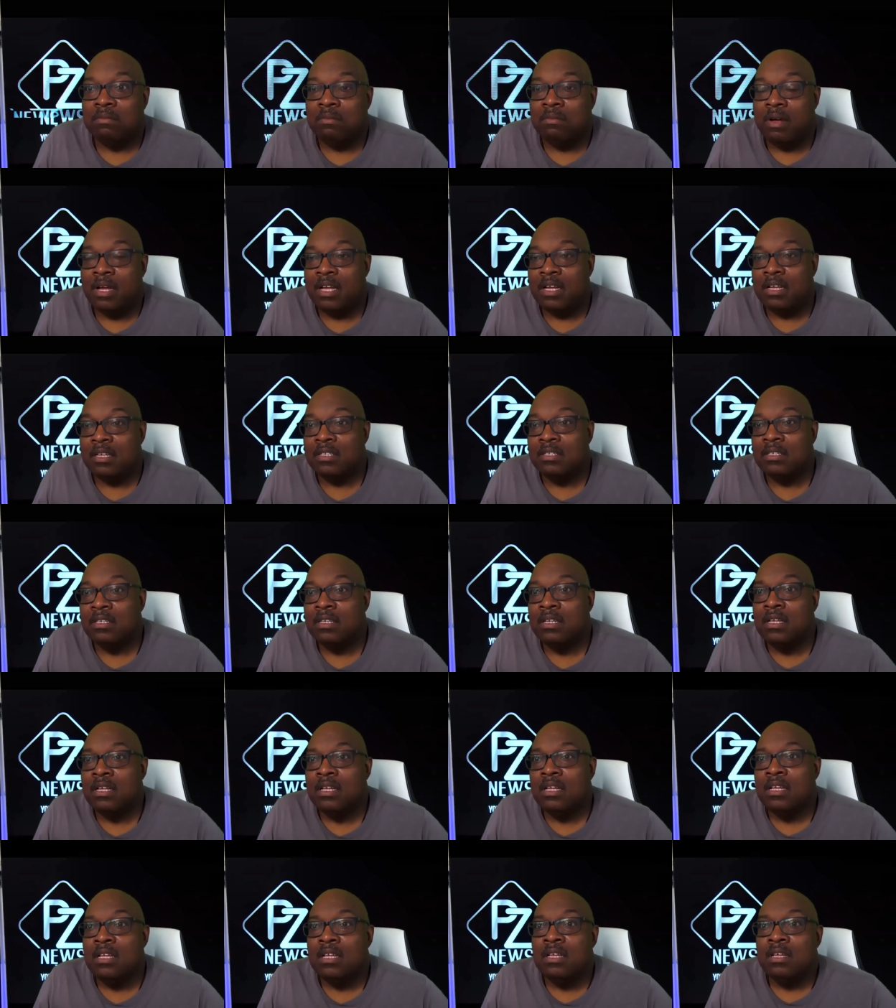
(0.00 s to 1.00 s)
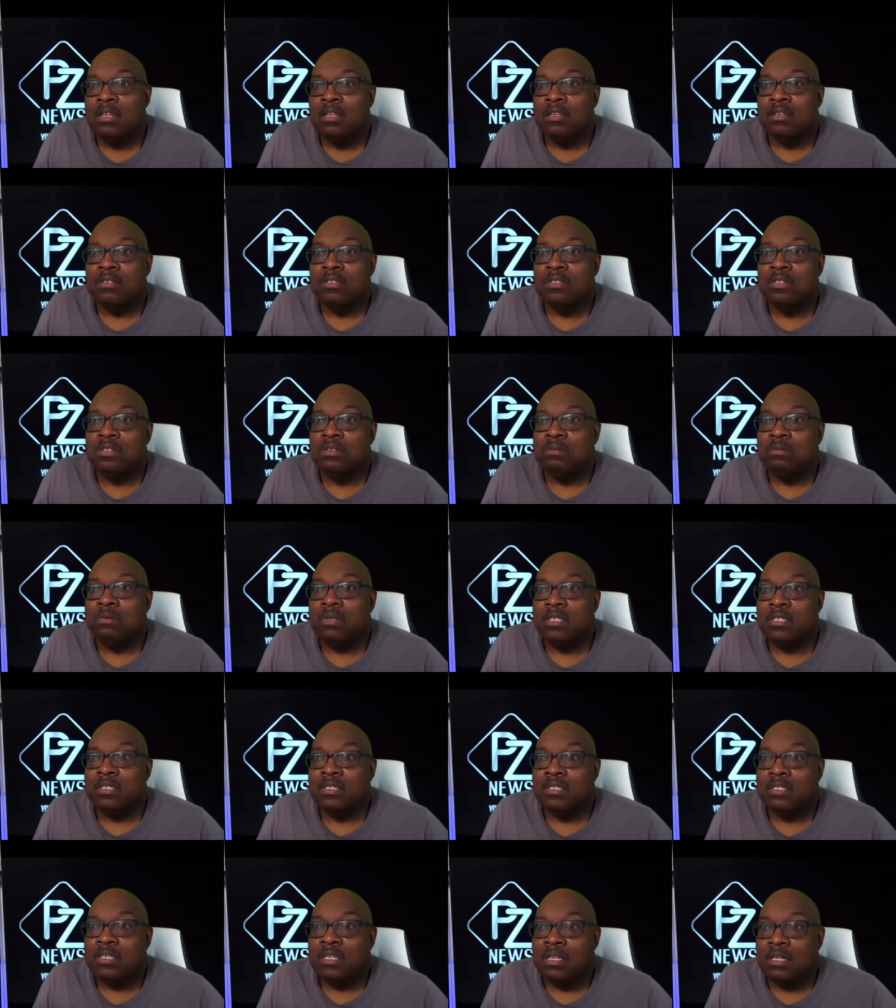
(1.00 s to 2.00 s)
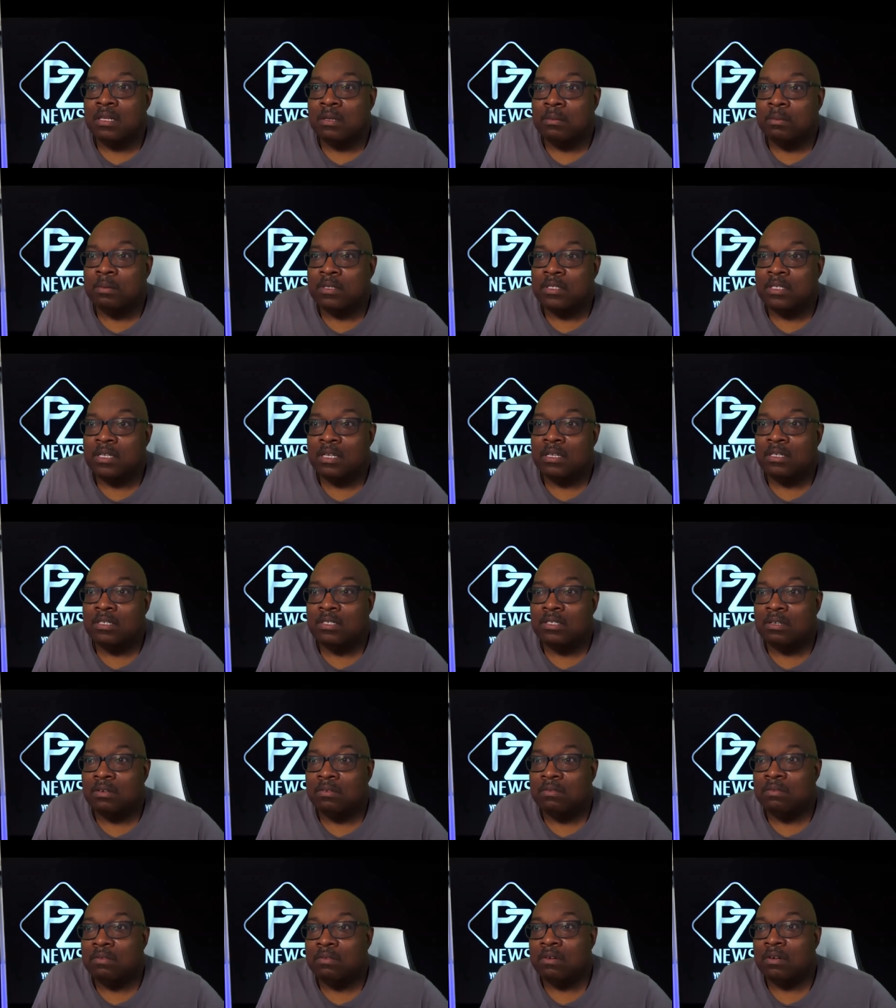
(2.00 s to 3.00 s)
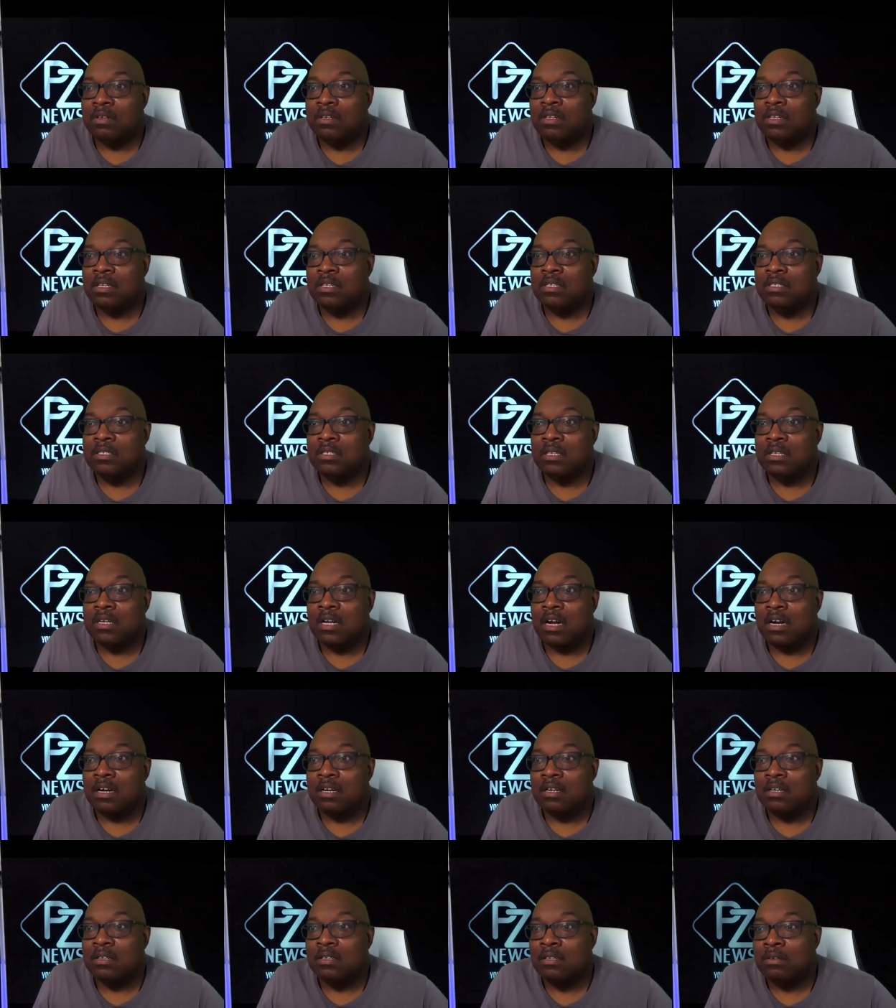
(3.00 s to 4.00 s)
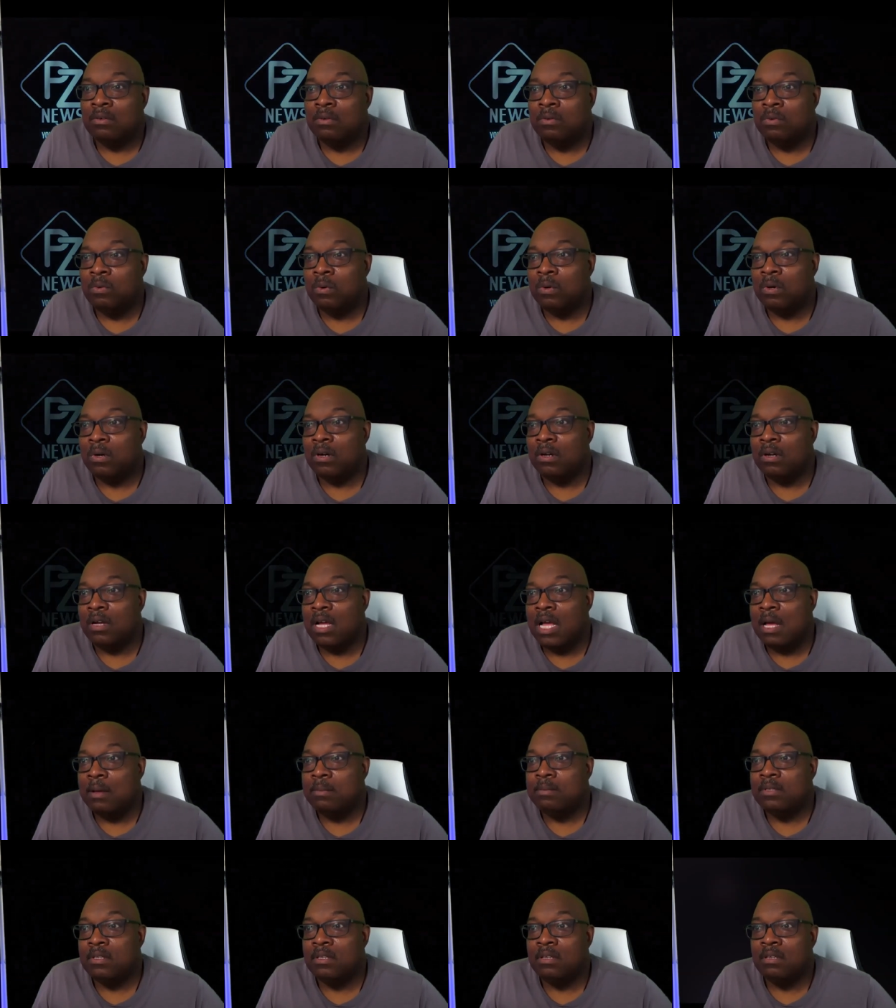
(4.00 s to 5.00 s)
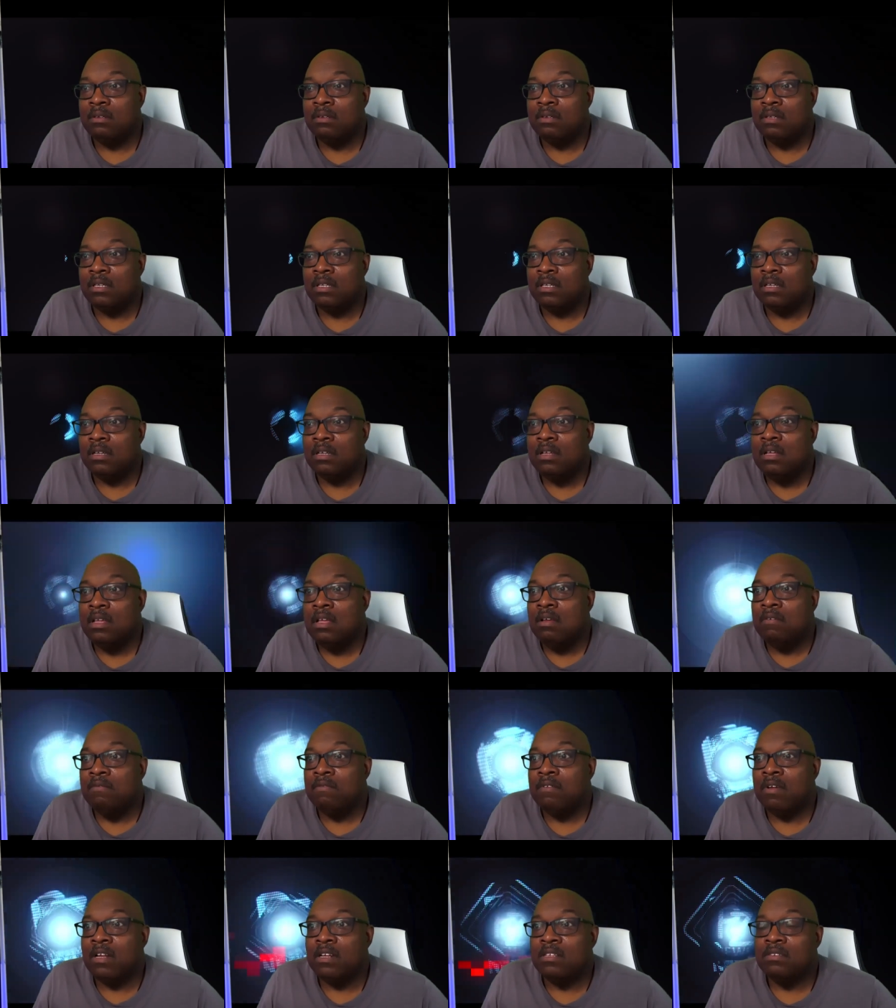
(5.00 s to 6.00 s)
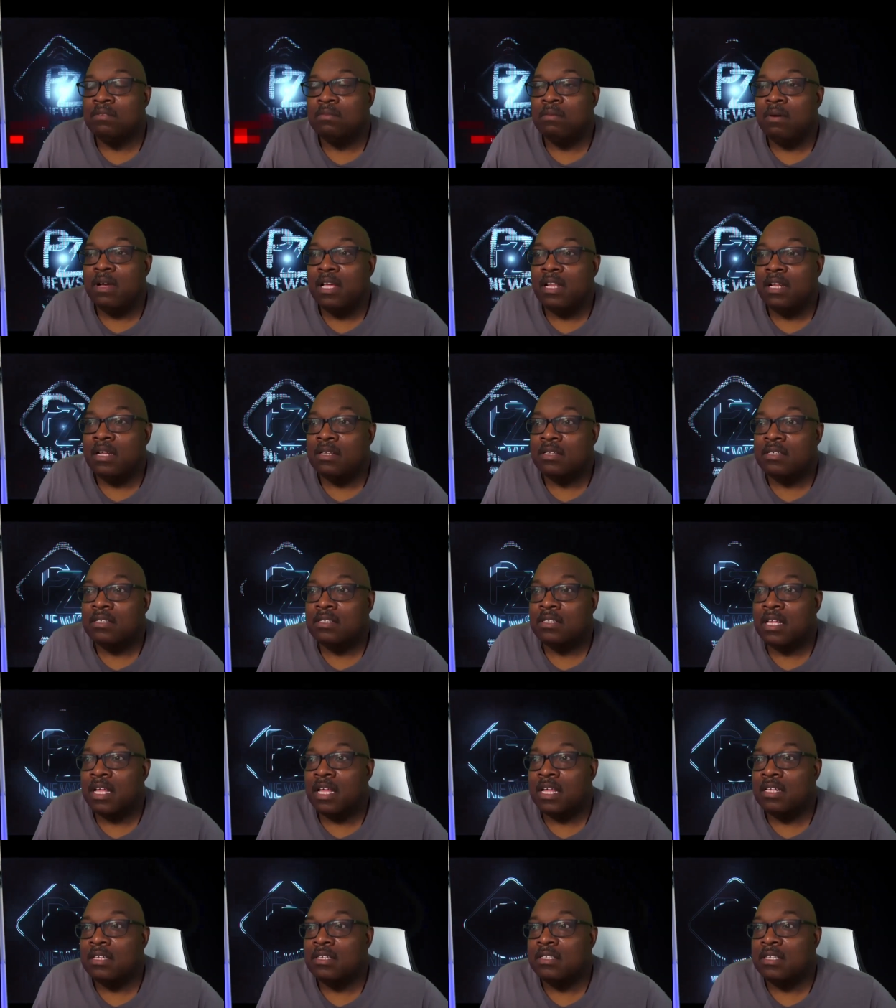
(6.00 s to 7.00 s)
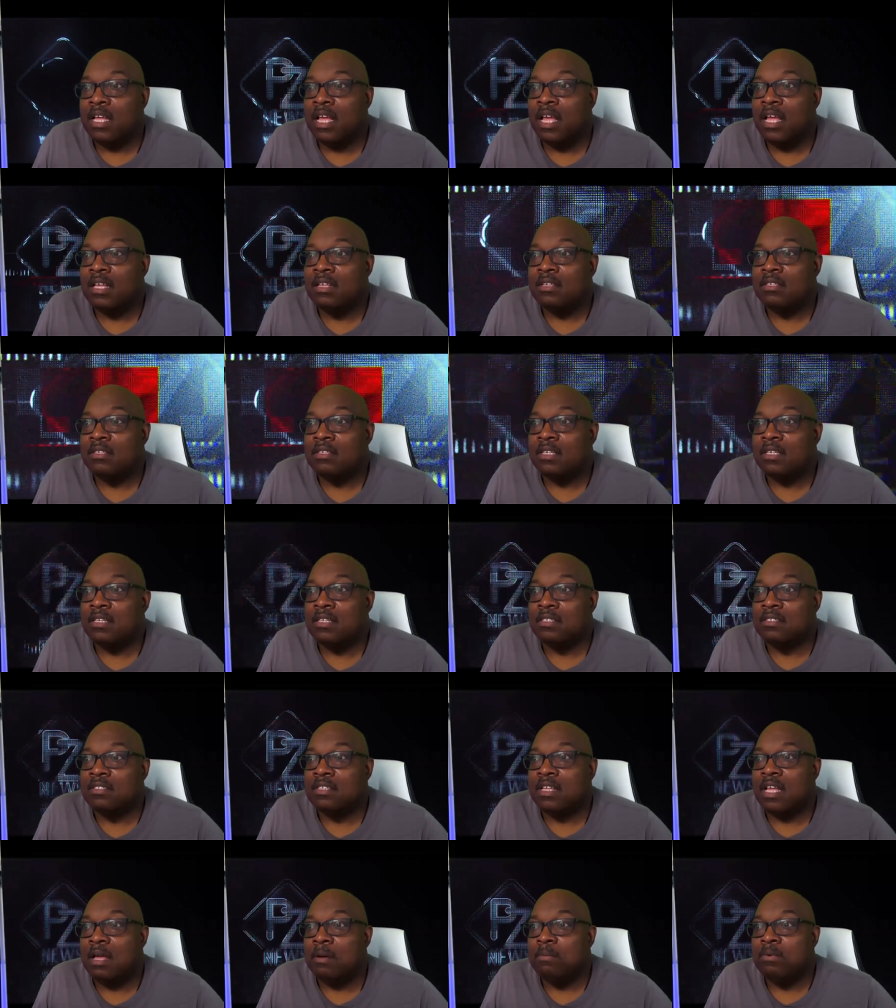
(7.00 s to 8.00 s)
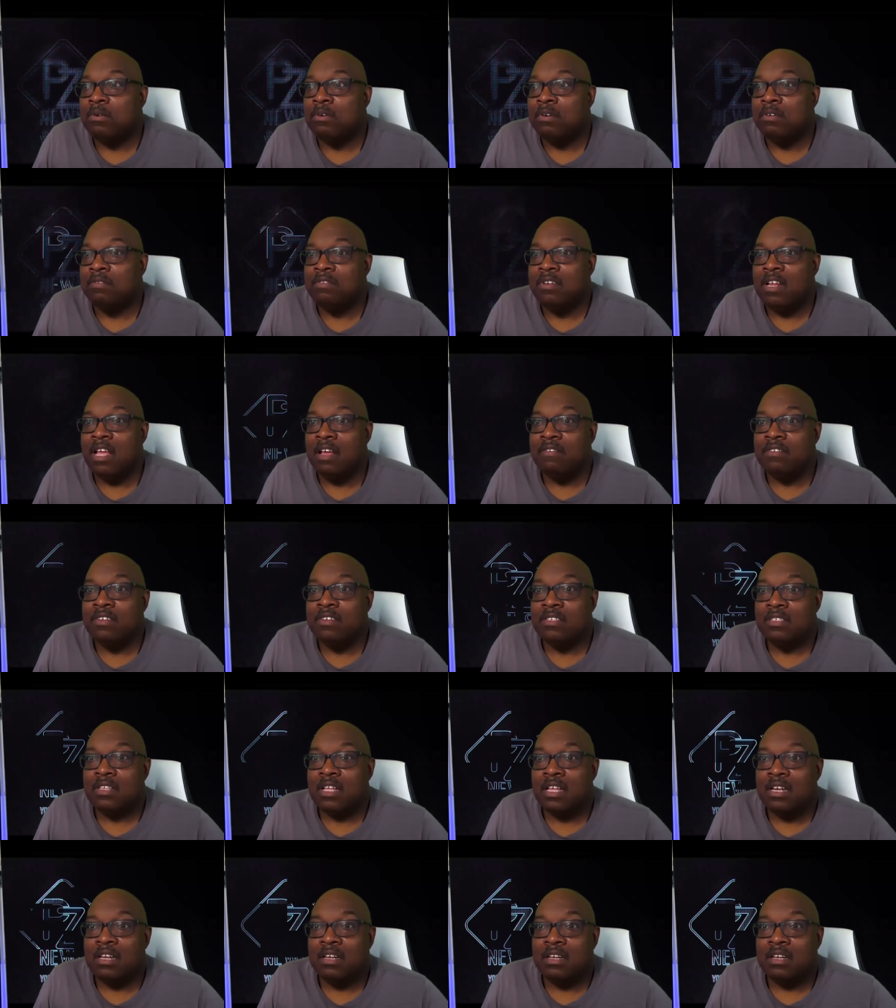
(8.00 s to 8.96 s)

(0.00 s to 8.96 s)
wage, do we see the potential for this in our world? Absolutely. Venezuela stands as an example of devastating